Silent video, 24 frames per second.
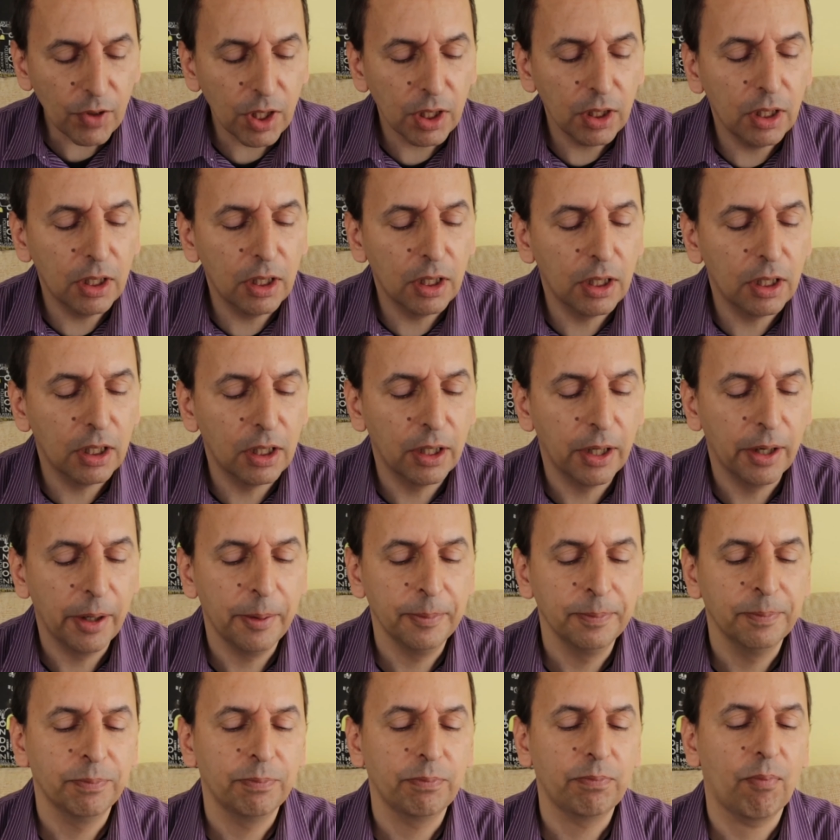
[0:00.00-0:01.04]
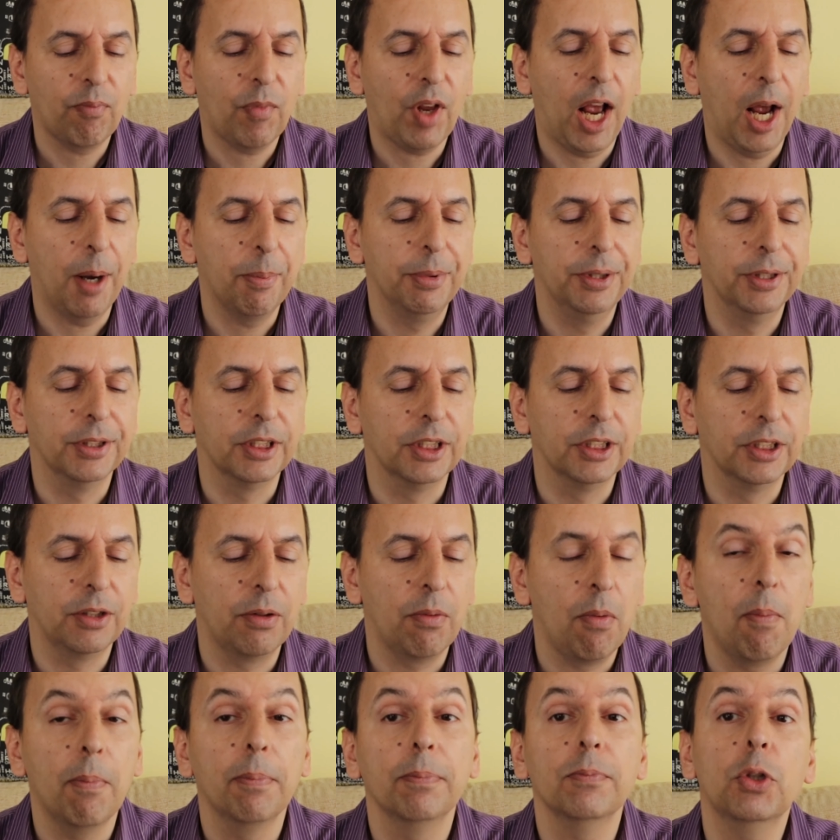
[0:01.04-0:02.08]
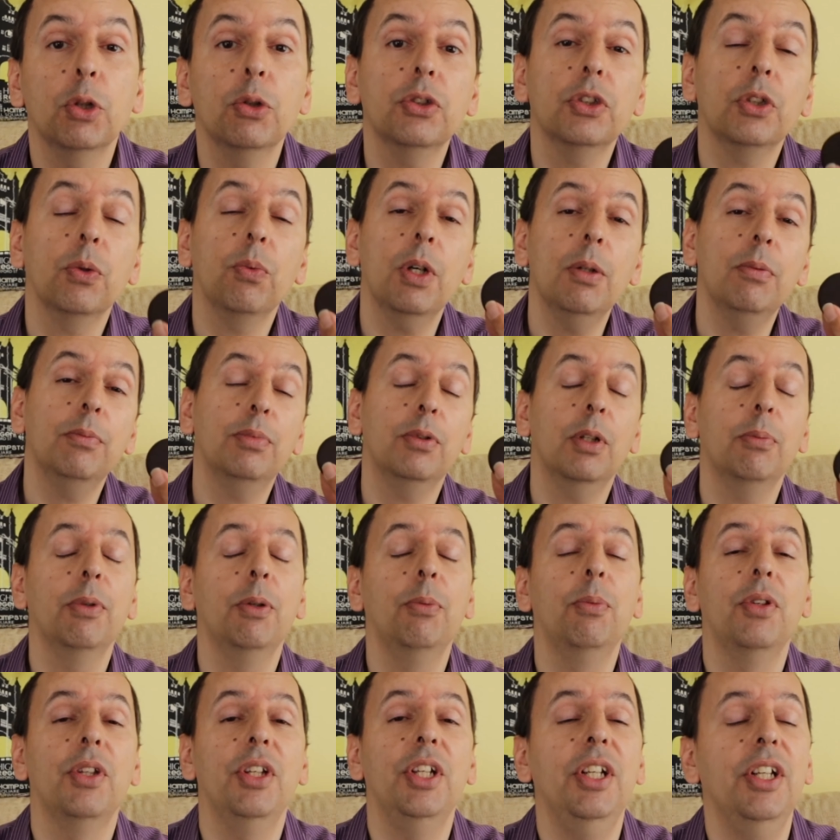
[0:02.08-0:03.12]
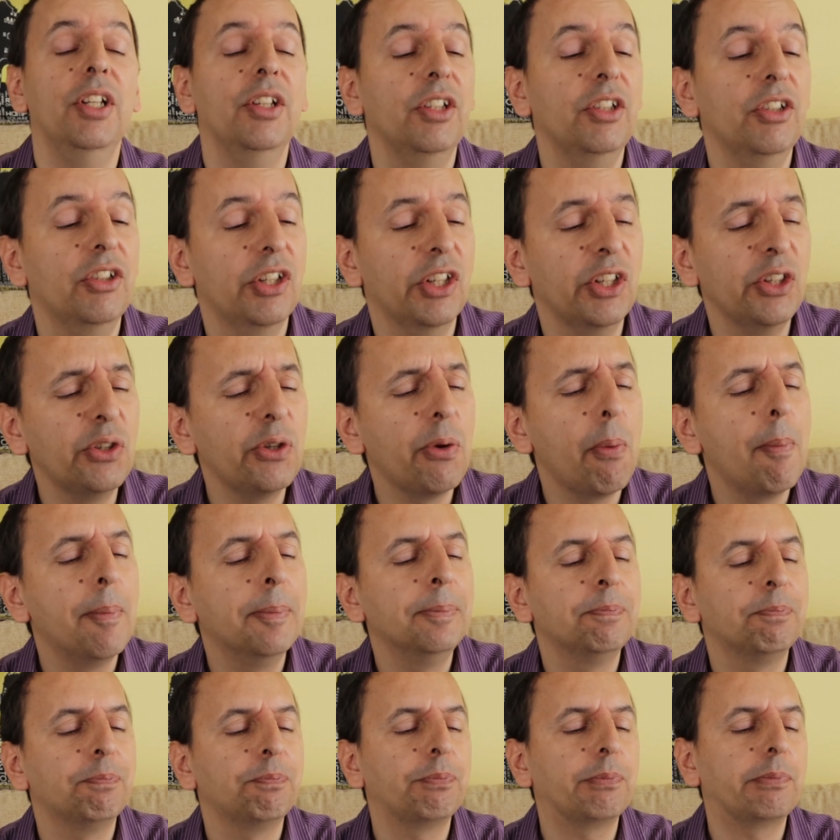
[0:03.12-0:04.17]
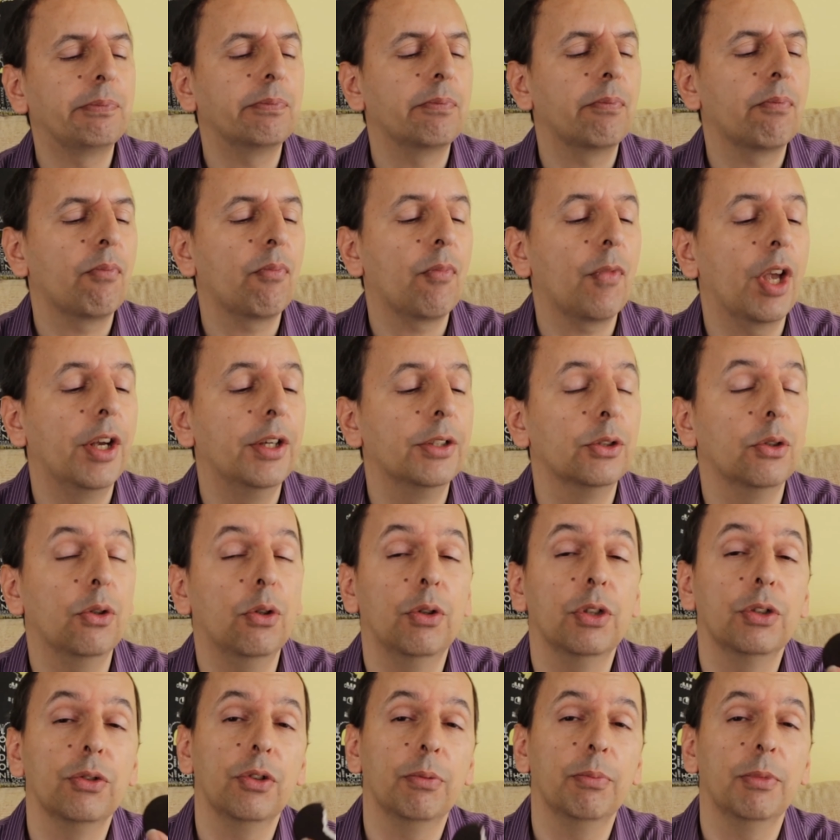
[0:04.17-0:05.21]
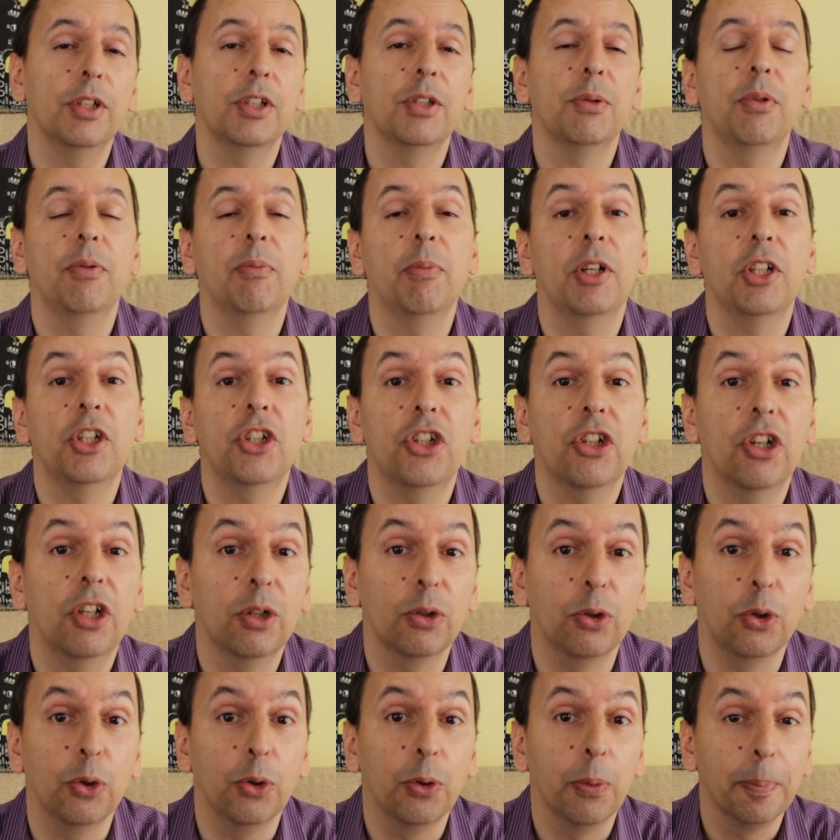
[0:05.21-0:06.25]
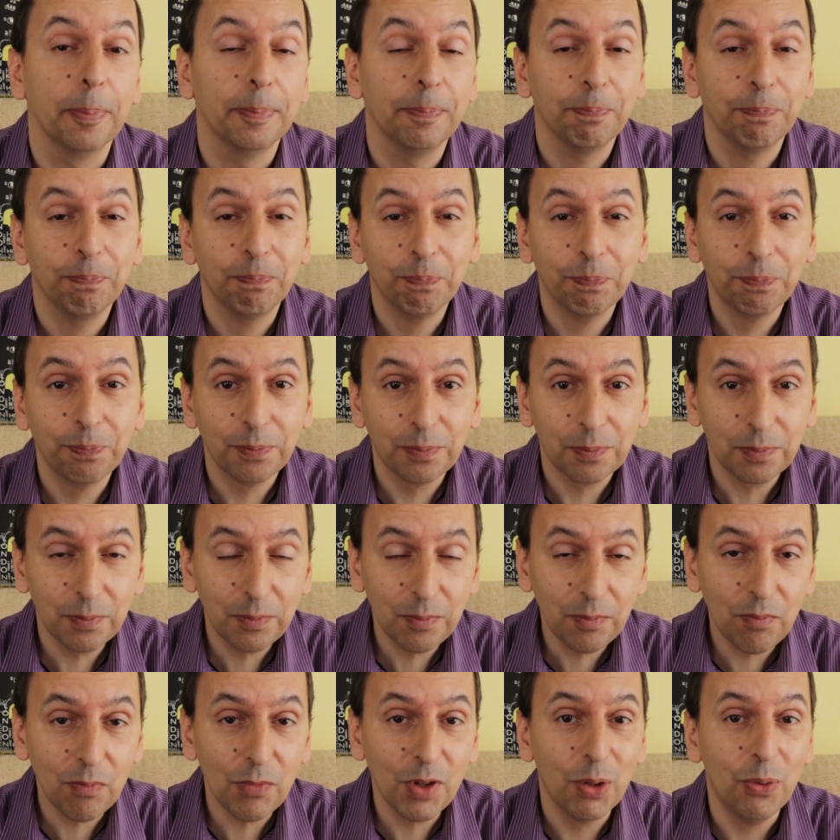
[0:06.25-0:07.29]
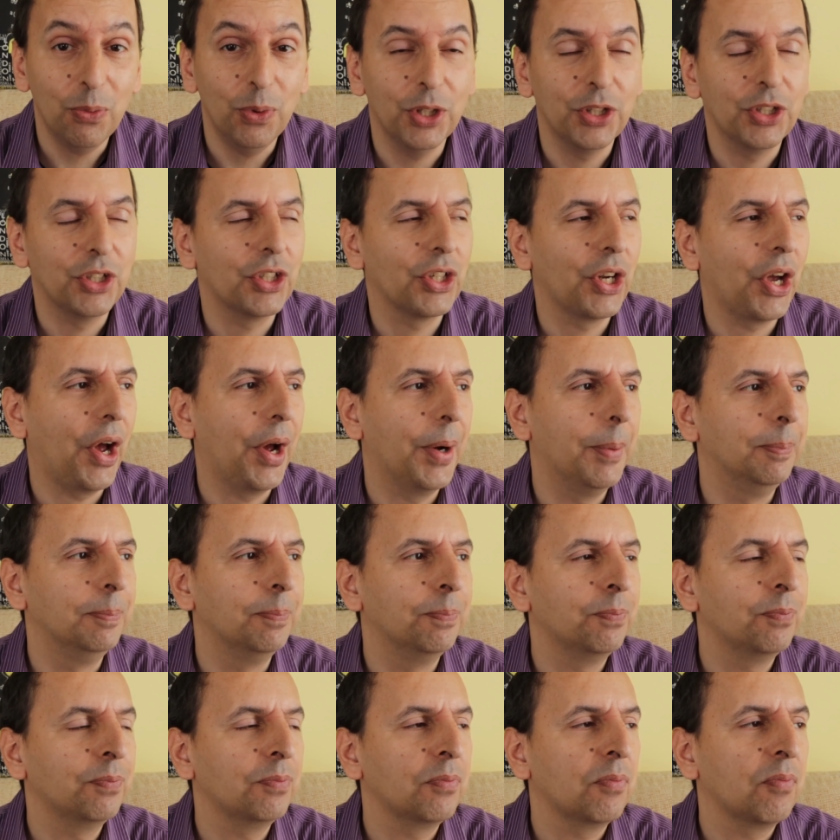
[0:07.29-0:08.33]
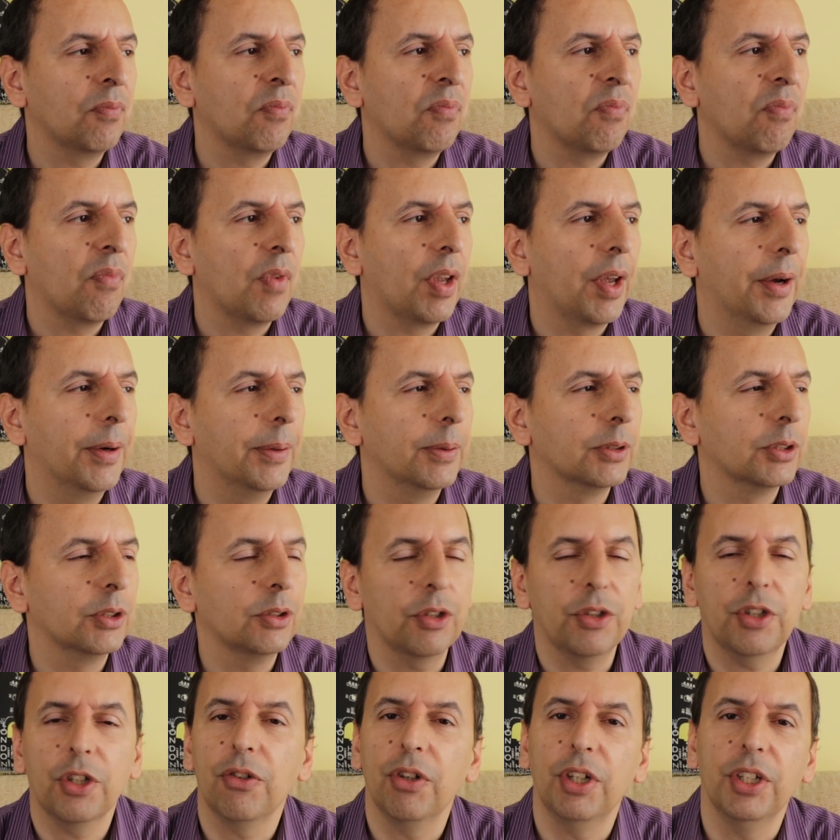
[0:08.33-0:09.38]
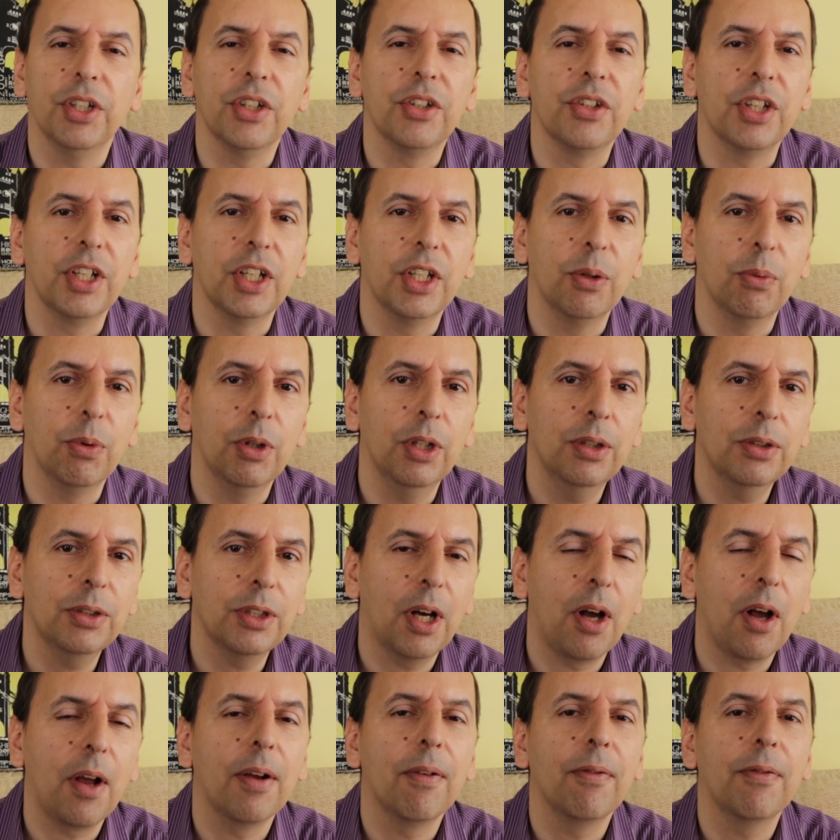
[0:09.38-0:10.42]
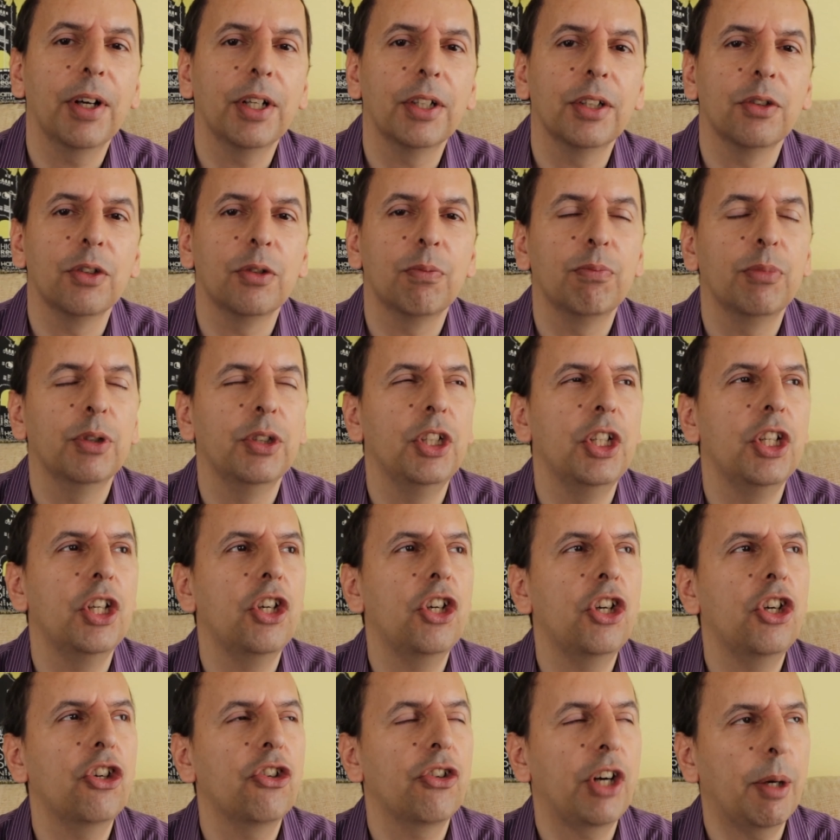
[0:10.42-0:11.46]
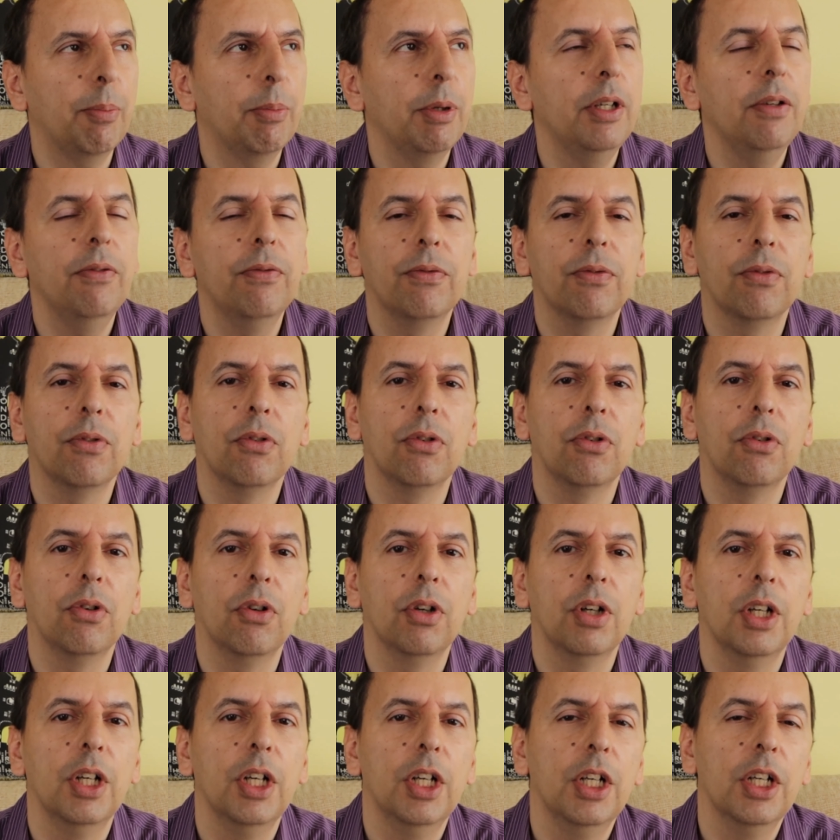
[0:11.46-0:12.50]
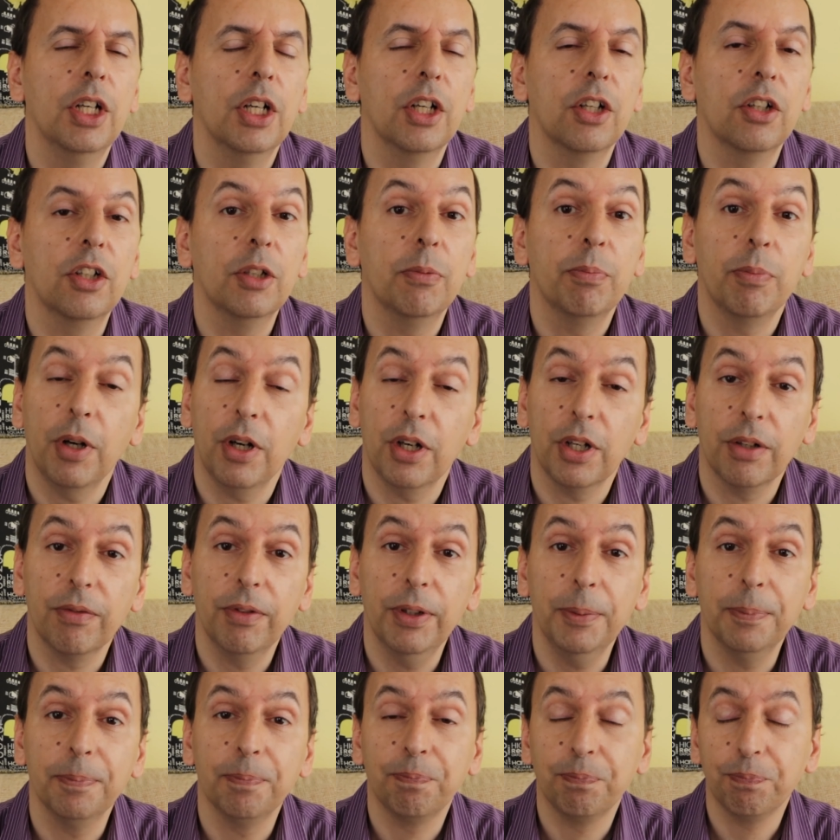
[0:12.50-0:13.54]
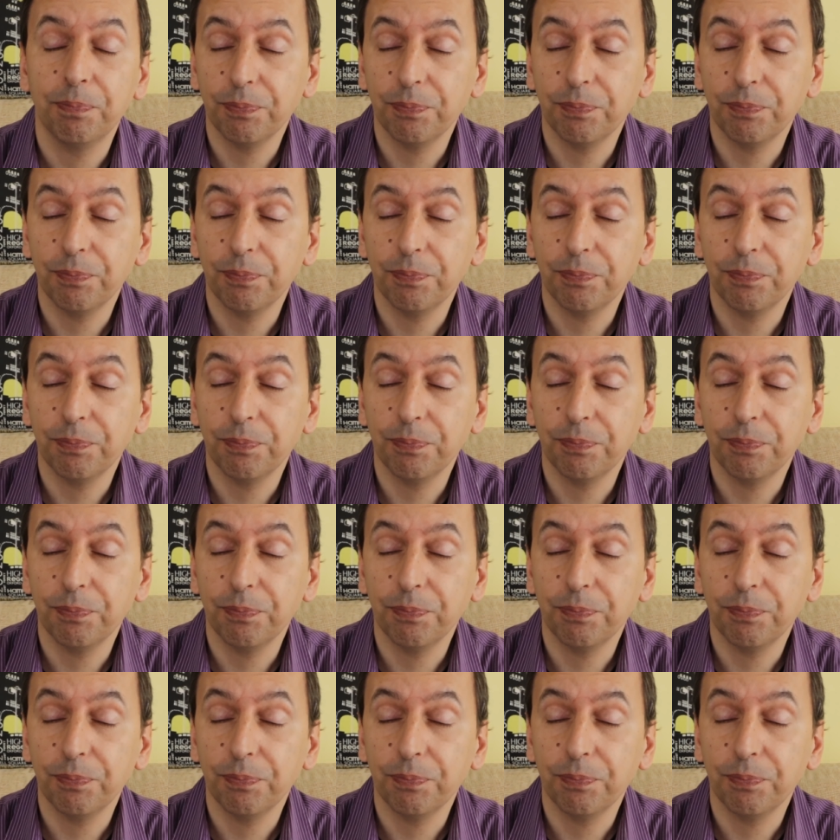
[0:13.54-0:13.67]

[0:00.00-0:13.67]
Oh, happiness is. Of course, the one problem with eating these things is it always reminds me of my childhood, which um, was not the greatest thing in the world. In fact, it was pretty crappy for a good part of it.